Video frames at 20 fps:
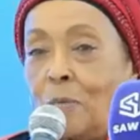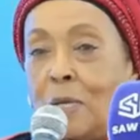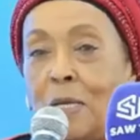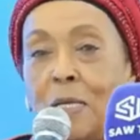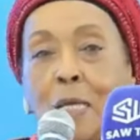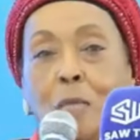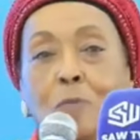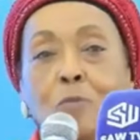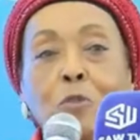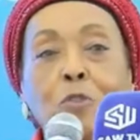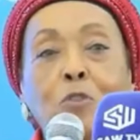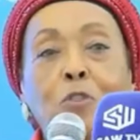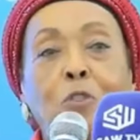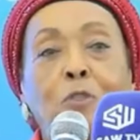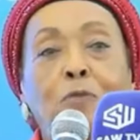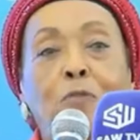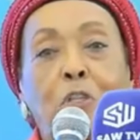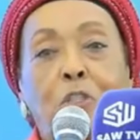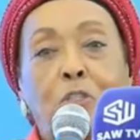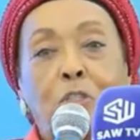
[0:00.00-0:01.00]
by Amud
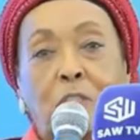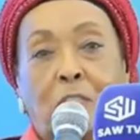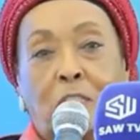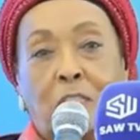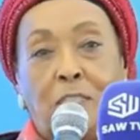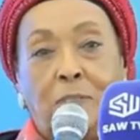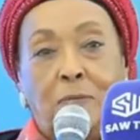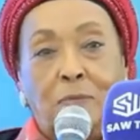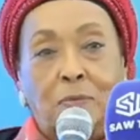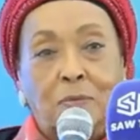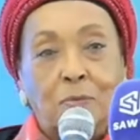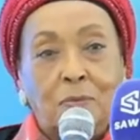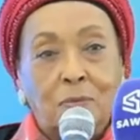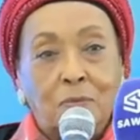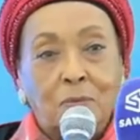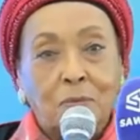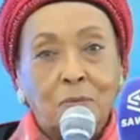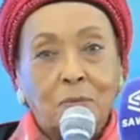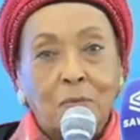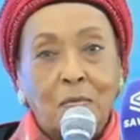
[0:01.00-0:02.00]
University.
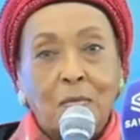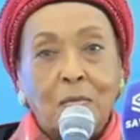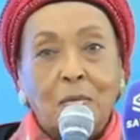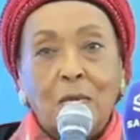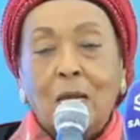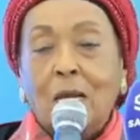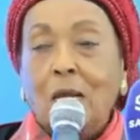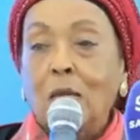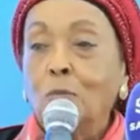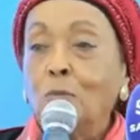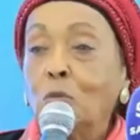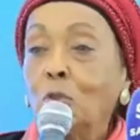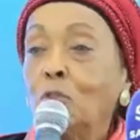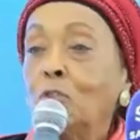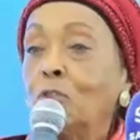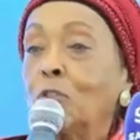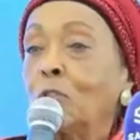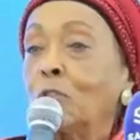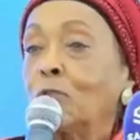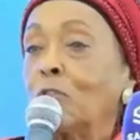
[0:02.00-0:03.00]

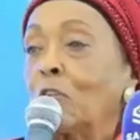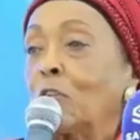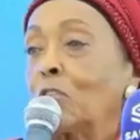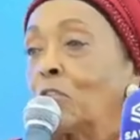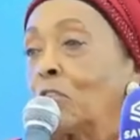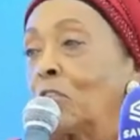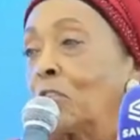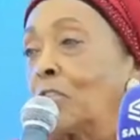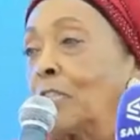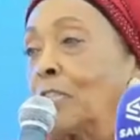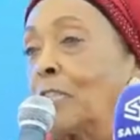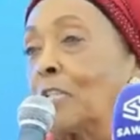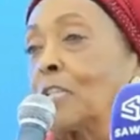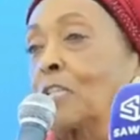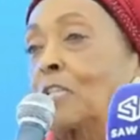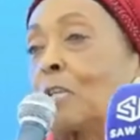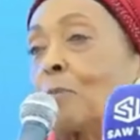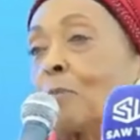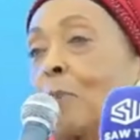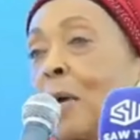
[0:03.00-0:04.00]
Amud University
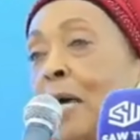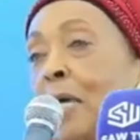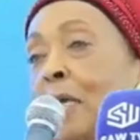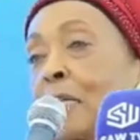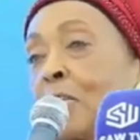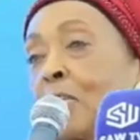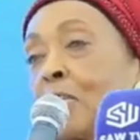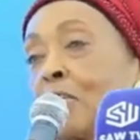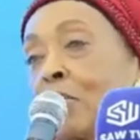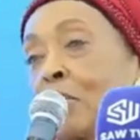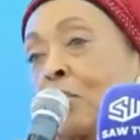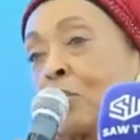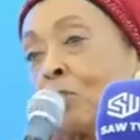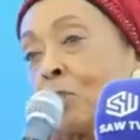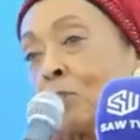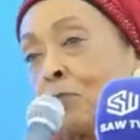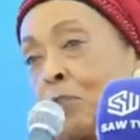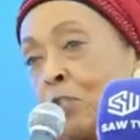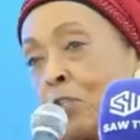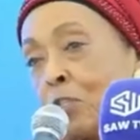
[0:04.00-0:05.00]
is a pioneering
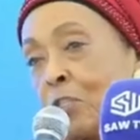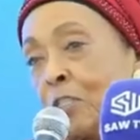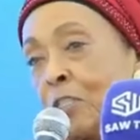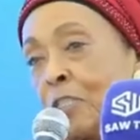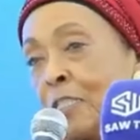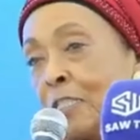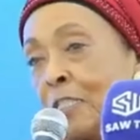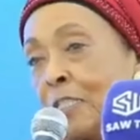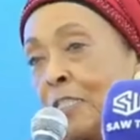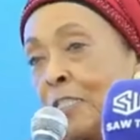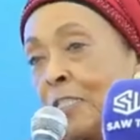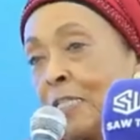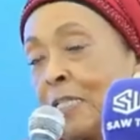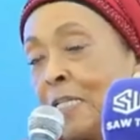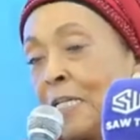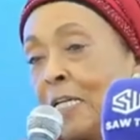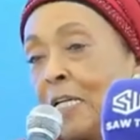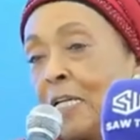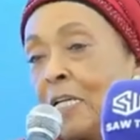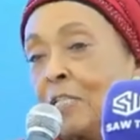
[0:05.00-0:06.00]
university
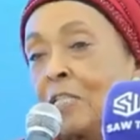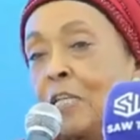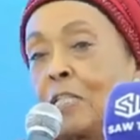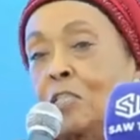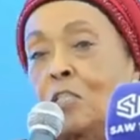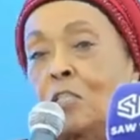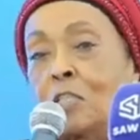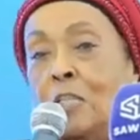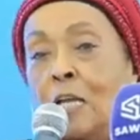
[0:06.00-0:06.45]
that